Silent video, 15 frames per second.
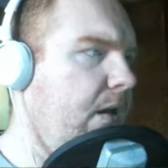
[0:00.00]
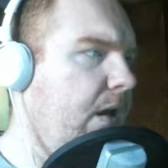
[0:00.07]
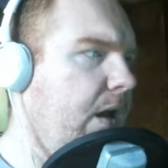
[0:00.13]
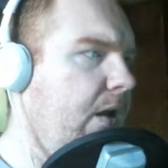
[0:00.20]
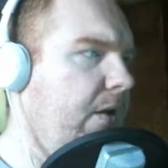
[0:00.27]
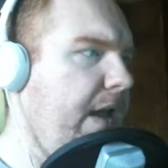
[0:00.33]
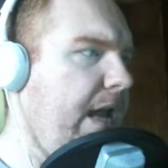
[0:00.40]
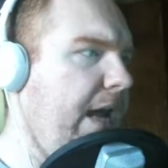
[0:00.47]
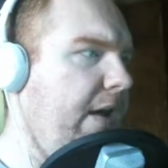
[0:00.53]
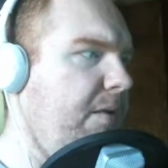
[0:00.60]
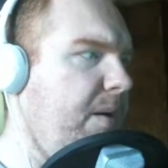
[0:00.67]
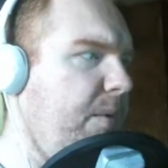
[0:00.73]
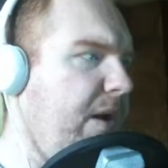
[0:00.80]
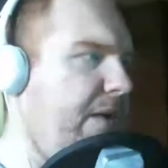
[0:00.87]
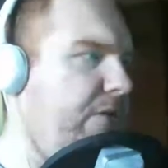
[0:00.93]
Oh yeah, I
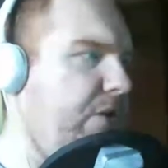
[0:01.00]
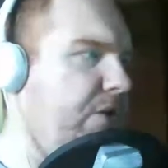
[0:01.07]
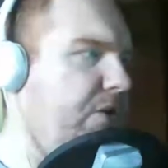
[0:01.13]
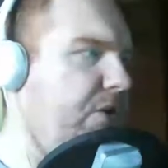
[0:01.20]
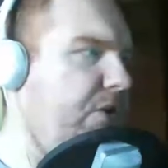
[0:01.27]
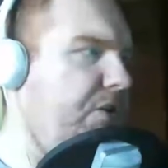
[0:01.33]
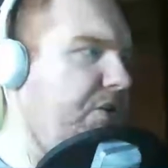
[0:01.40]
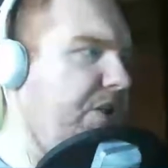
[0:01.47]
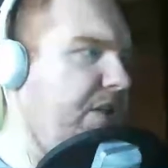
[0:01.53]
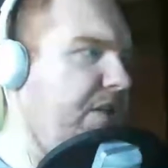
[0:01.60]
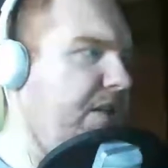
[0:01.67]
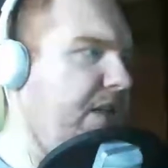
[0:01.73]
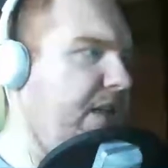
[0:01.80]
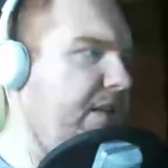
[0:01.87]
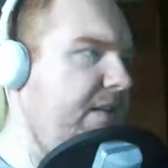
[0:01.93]
remember having to search these
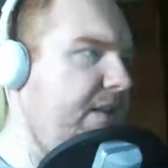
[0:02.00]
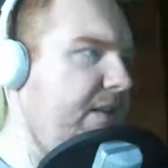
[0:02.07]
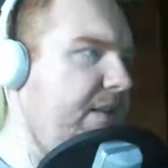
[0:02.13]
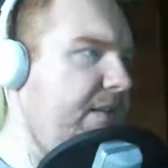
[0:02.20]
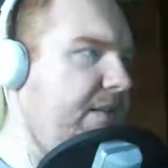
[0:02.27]
things in the